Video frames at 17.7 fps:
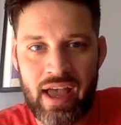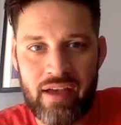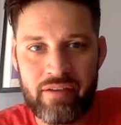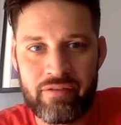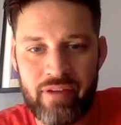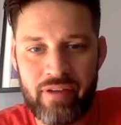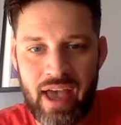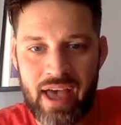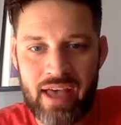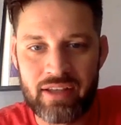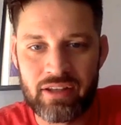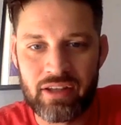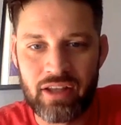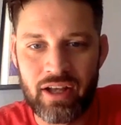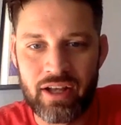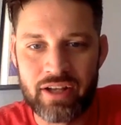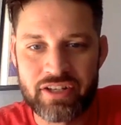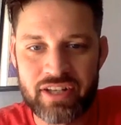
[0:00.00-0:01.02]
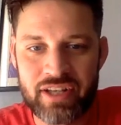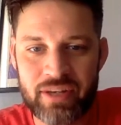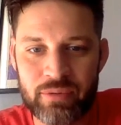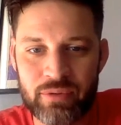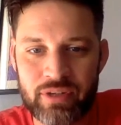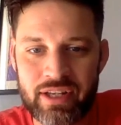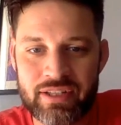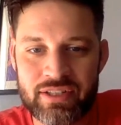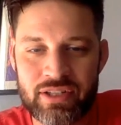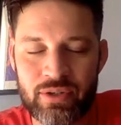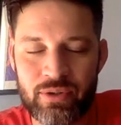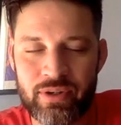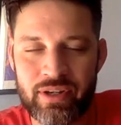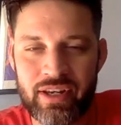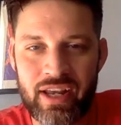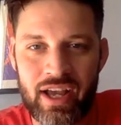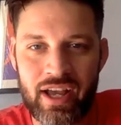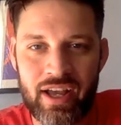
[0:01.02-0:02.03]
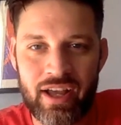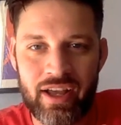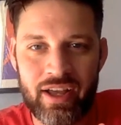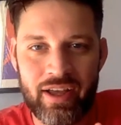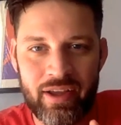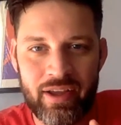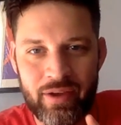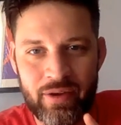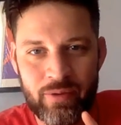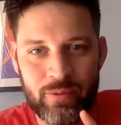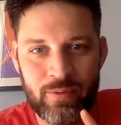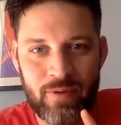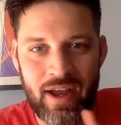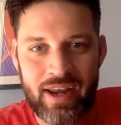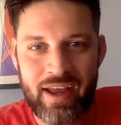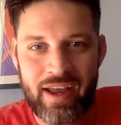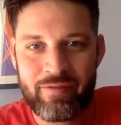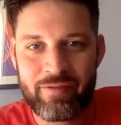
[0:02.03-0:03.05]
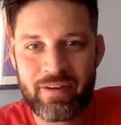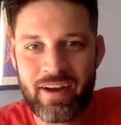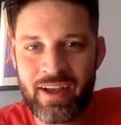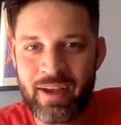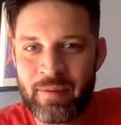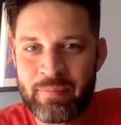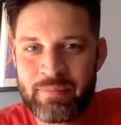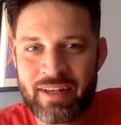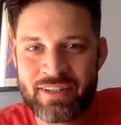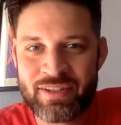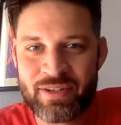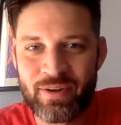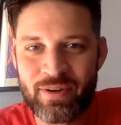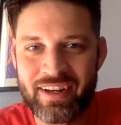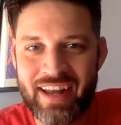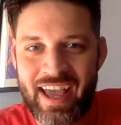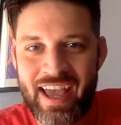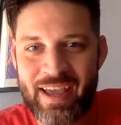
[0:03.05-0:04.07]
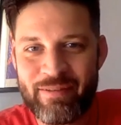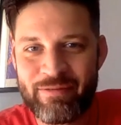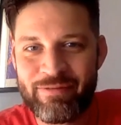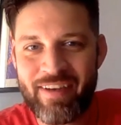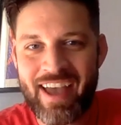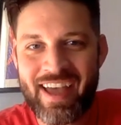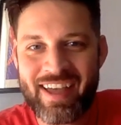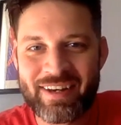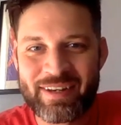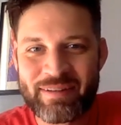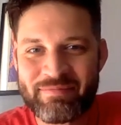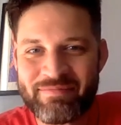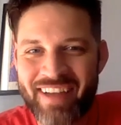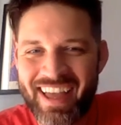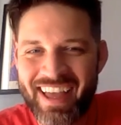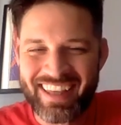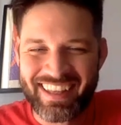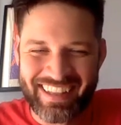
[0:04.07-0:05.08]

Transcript: have at launch, and we'll get to it uh, right after I update you on Hey Fandom.